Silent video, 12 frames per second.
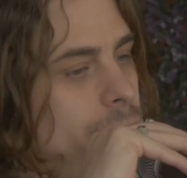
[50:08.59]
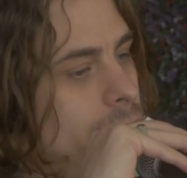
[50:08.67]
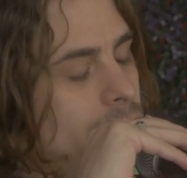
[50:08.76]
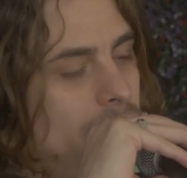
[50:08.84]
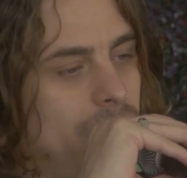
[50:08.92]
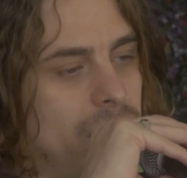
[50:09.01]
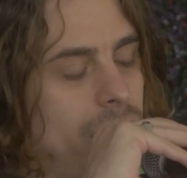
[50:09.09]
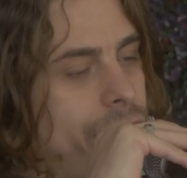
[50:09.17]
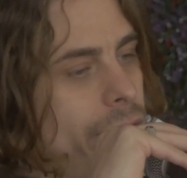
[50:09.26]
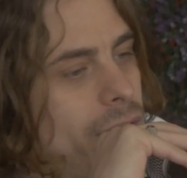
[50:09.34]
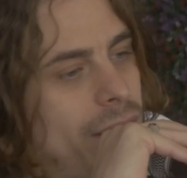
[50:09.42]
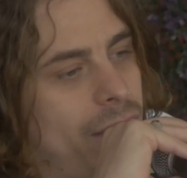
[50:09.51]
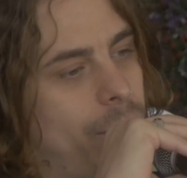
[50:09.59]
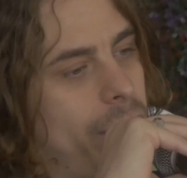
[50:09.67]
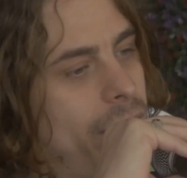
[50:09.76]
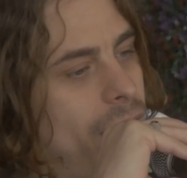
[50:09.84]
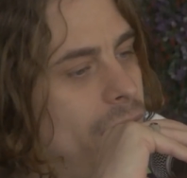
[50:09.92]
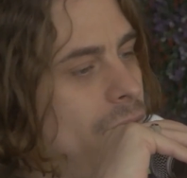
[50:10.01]
I've been kind of different that
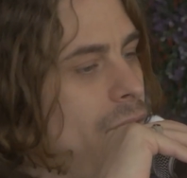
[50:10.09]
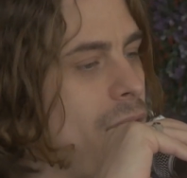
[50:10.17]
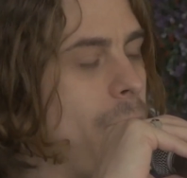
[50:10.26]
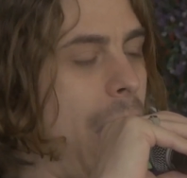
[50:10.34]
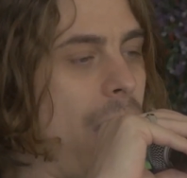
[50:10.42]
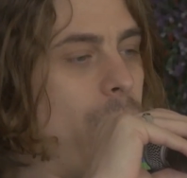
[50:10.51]
way. I